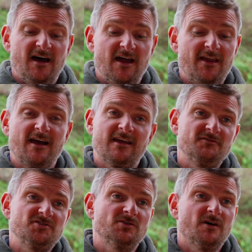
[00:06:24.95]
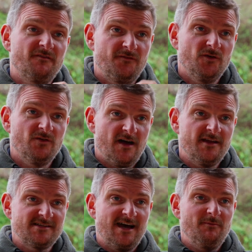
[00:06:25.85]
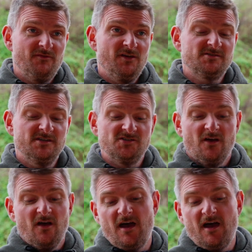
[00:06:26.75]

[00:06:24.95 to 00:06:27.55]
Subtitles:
And that gives you a full night time of usage.